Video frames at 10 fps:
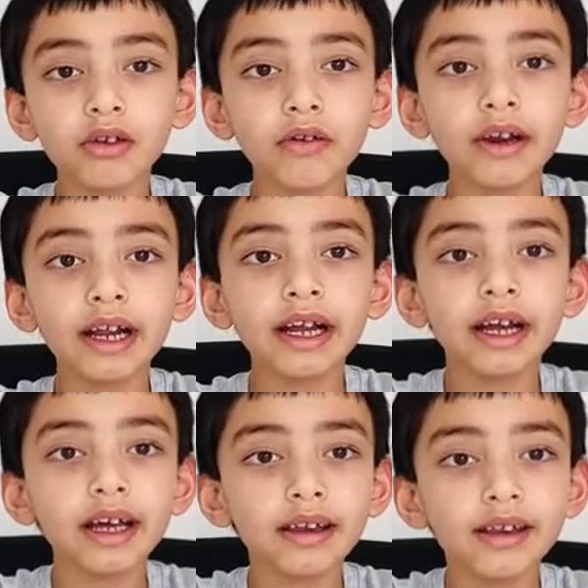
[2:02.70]
three
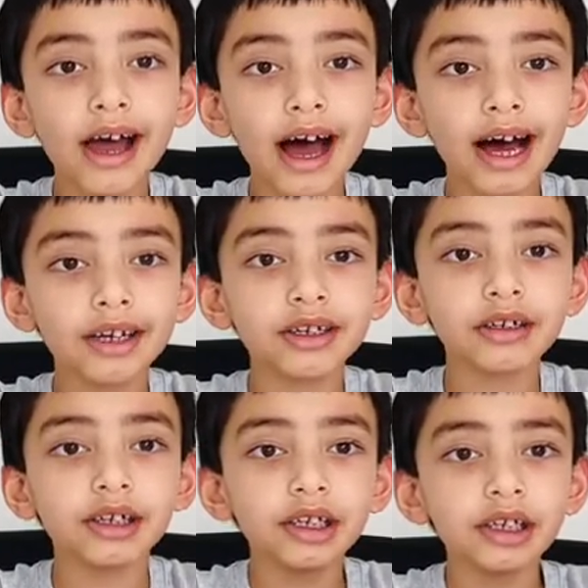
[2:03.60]
is that
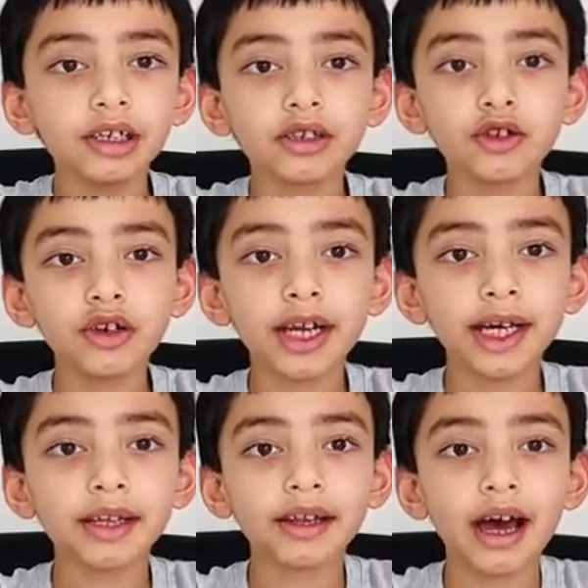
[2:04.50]

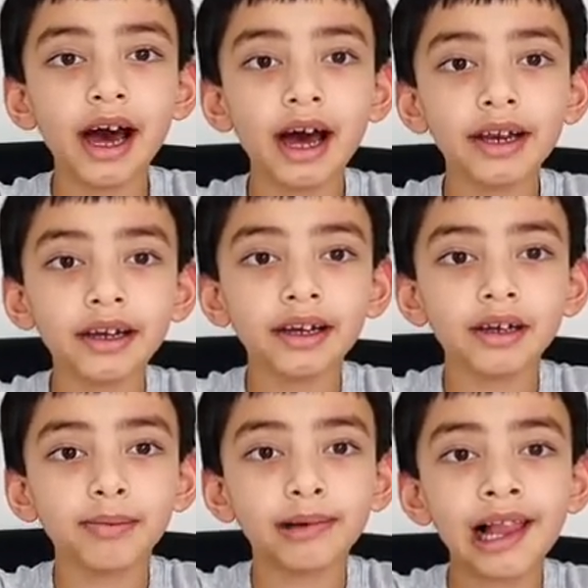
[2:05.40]
trees
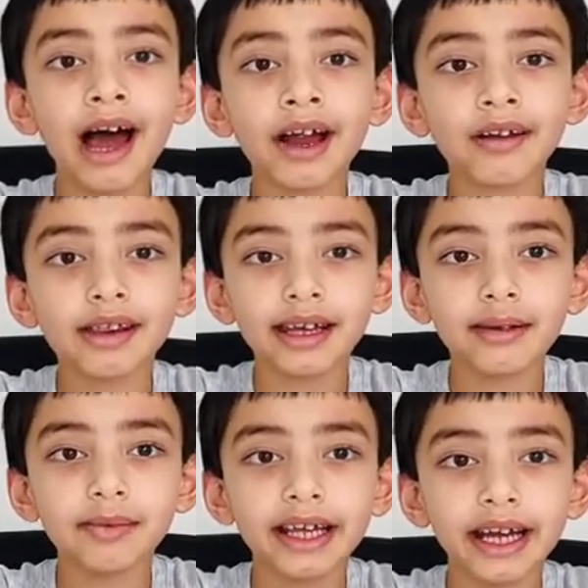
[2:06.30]
and plants
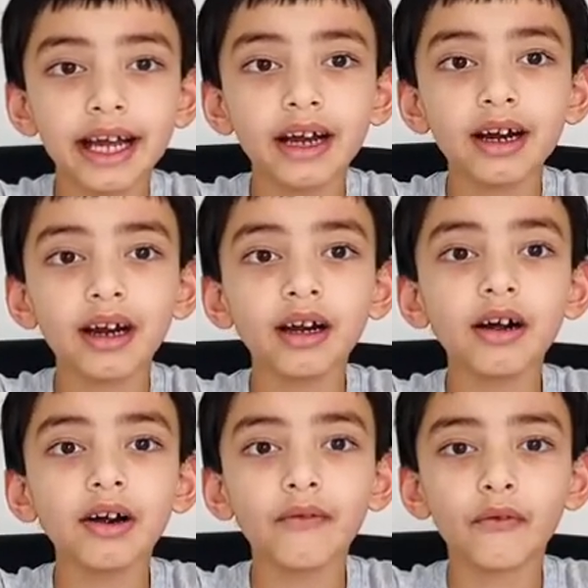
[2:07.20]
keep the air
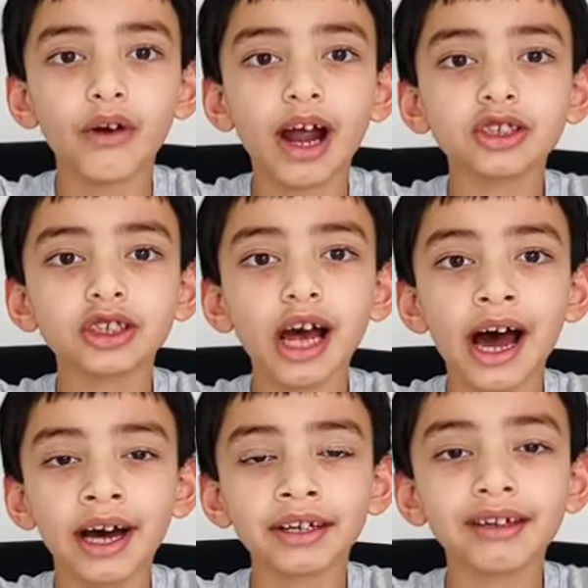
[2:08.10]
fresh
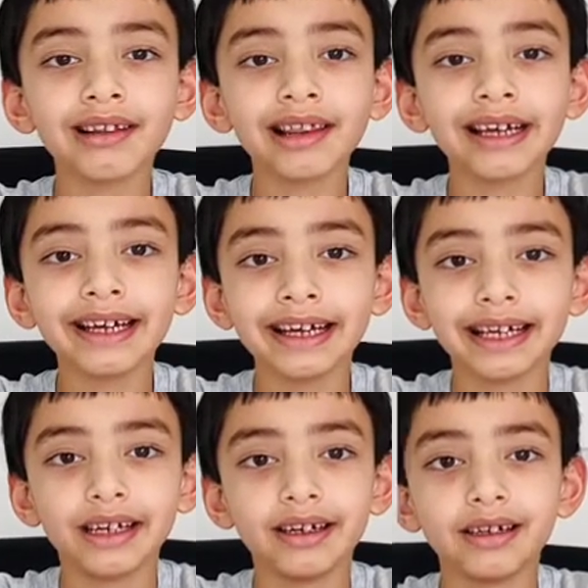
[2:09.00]
and
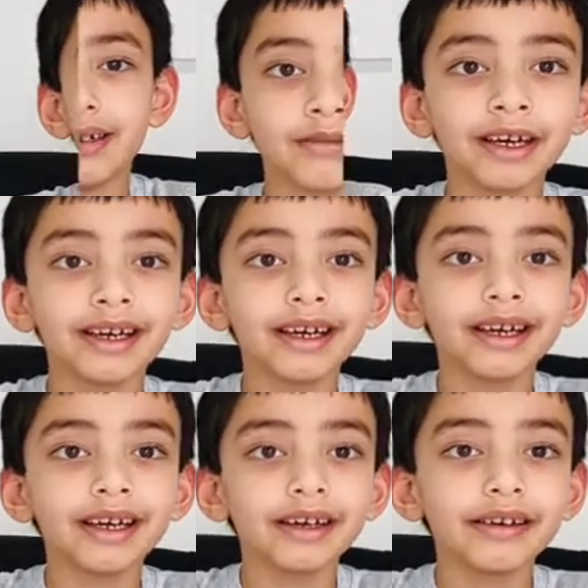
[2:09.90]
clean.
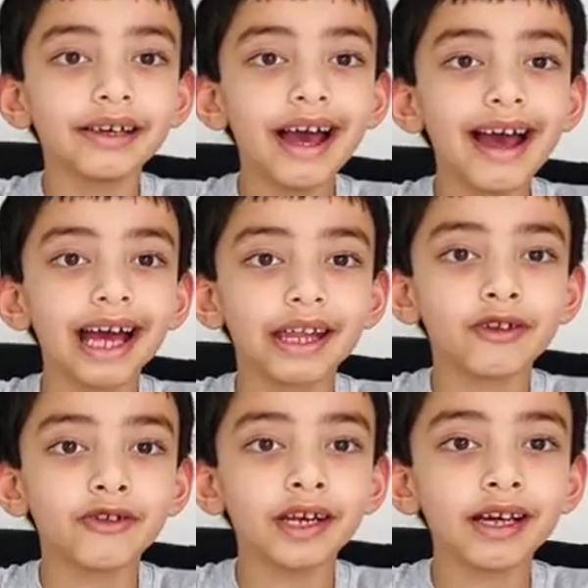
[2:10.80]
Yes,
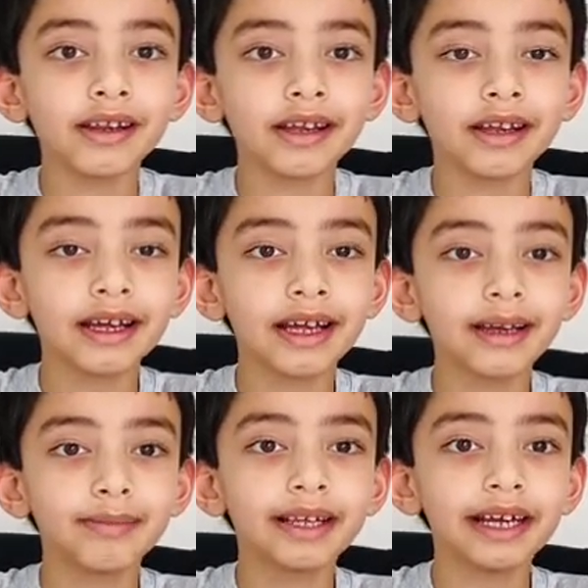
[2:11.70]
trees
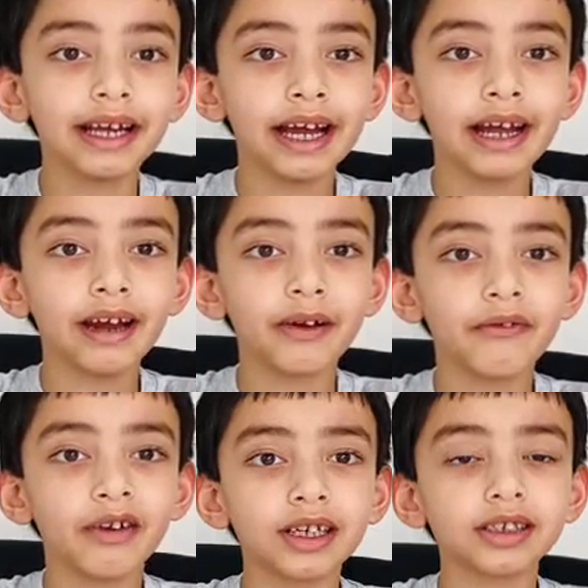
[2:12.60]
keep the air
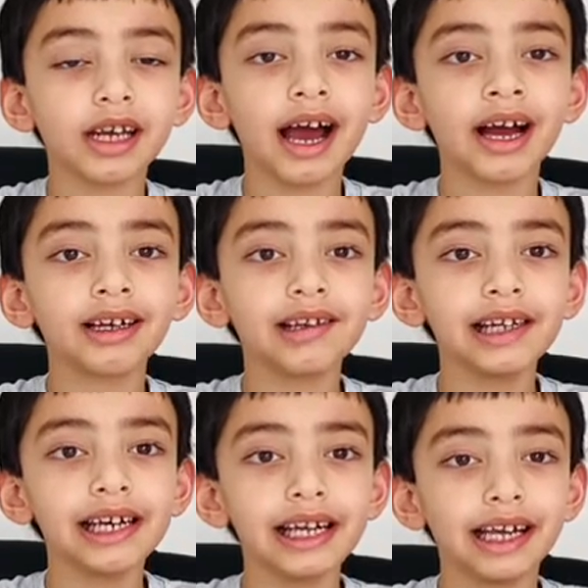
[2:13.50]
fresh and
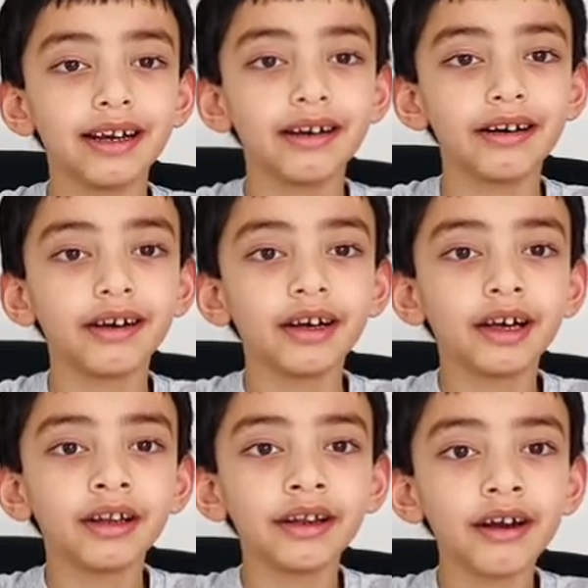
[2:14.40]
clean.
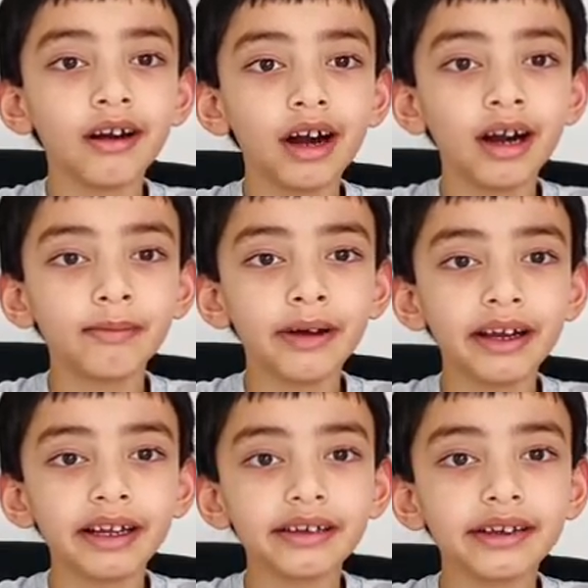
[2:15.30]
There are
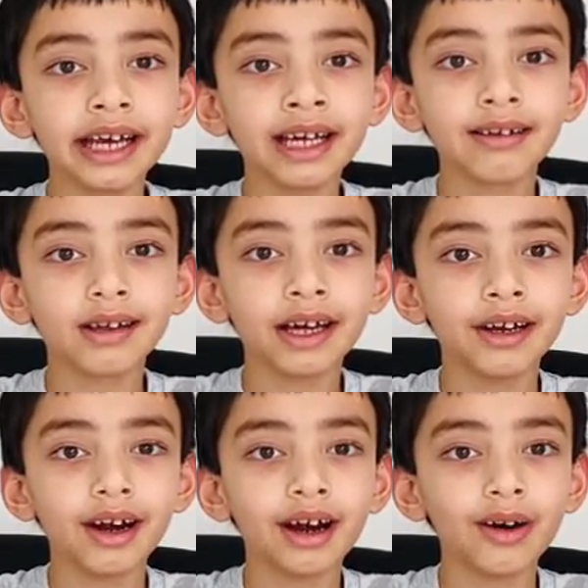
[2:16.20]
many things
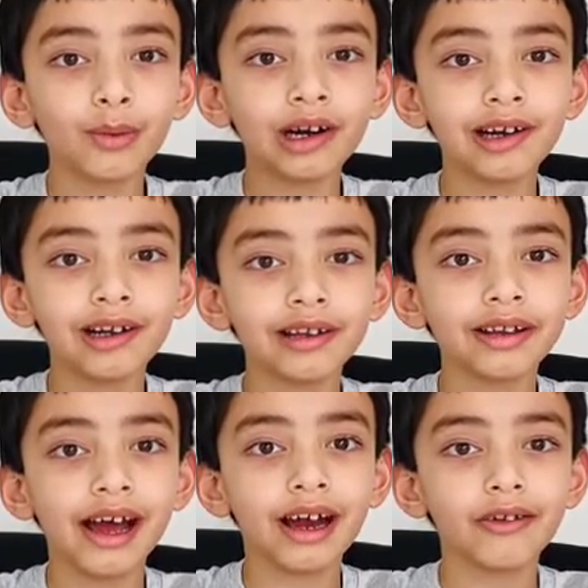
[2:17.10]
in our world
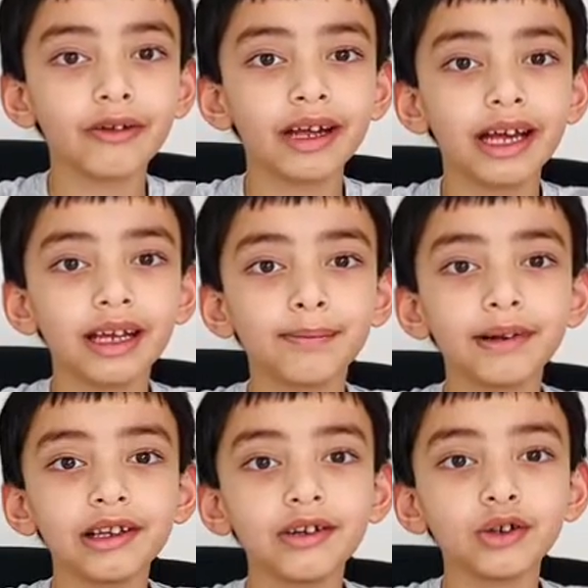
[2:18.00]
that create
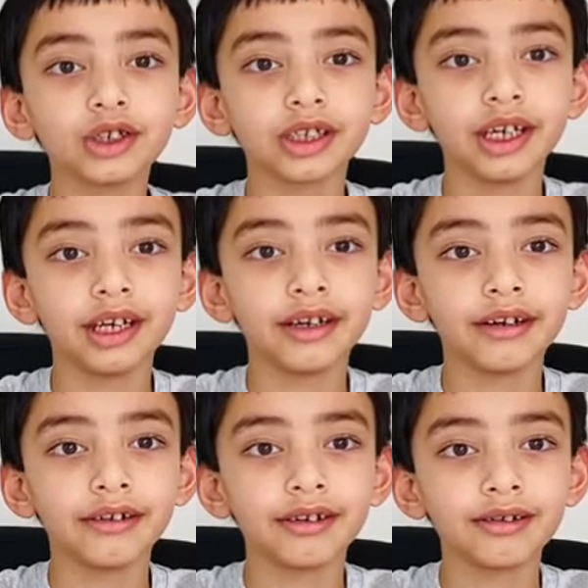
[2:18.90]

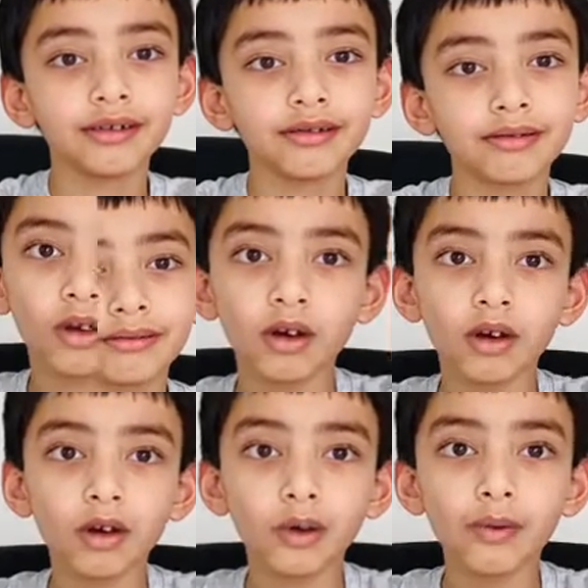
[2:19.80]
pollution.
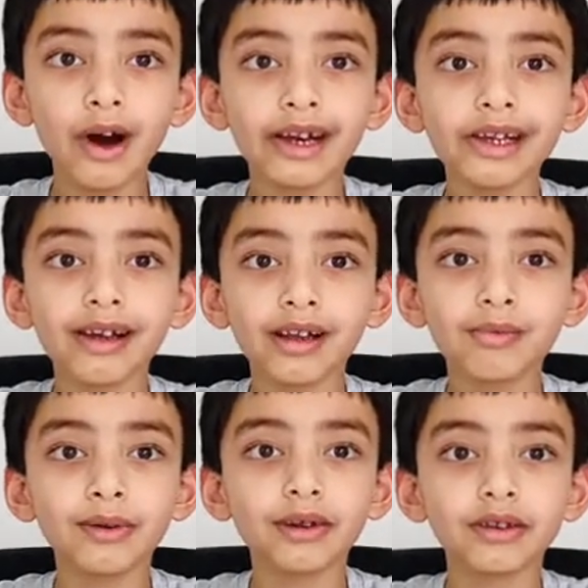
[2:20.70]
When does
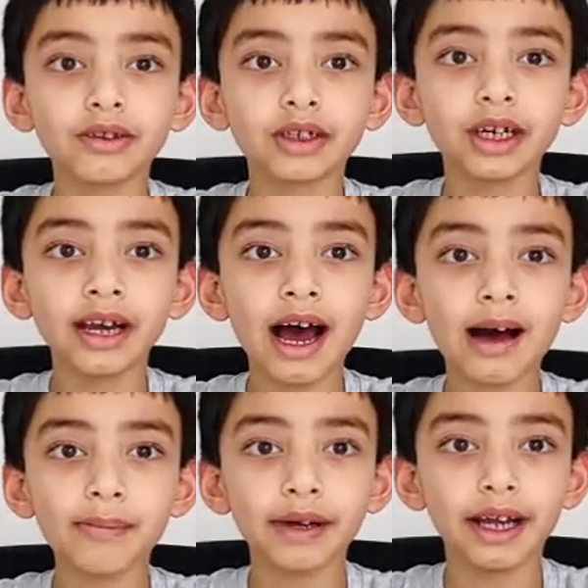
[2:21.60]
pollution
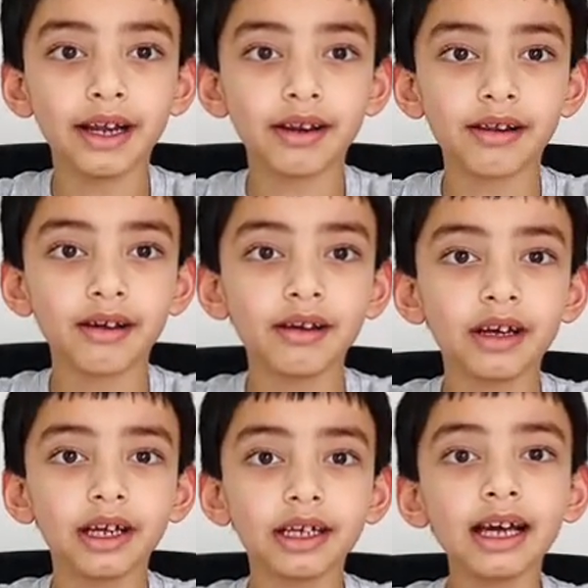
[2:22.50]
happen?
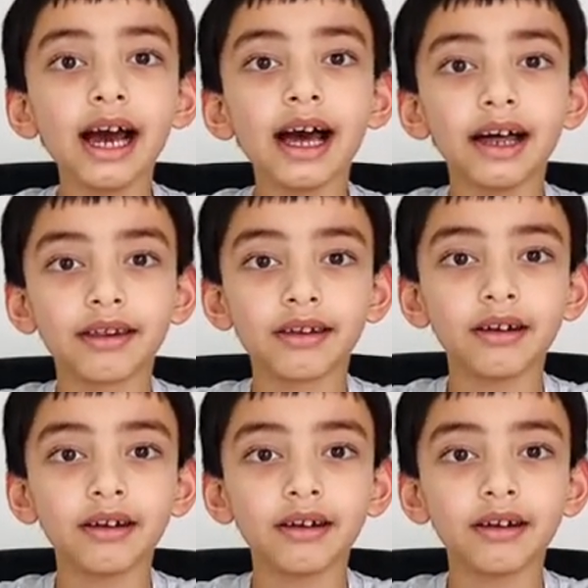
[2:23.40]
Yes,